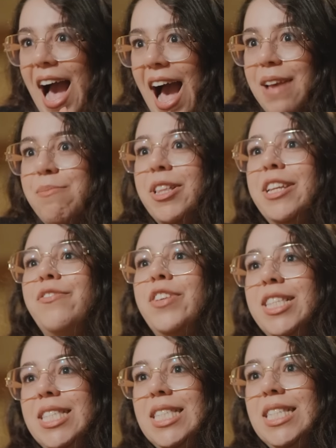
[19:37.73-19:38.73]
I believe
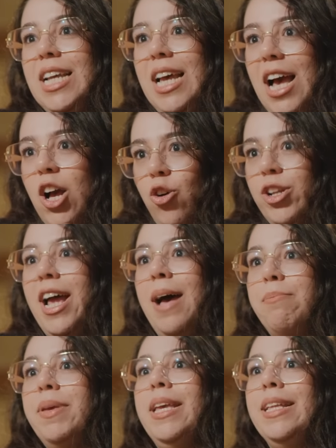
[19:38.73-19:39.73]
it's
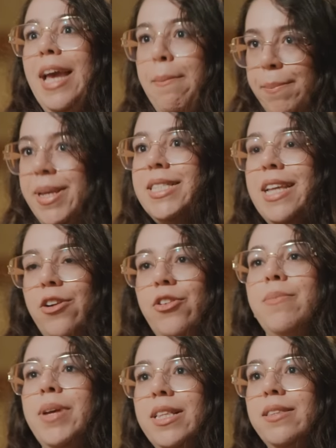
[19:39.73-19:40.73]
gonna be a peace
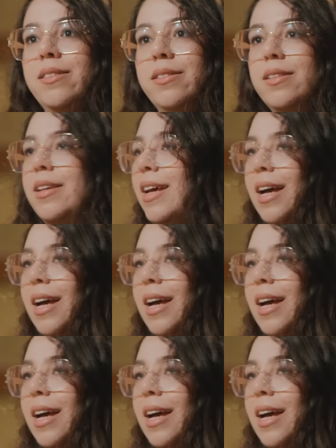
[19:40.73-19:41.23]
agreement,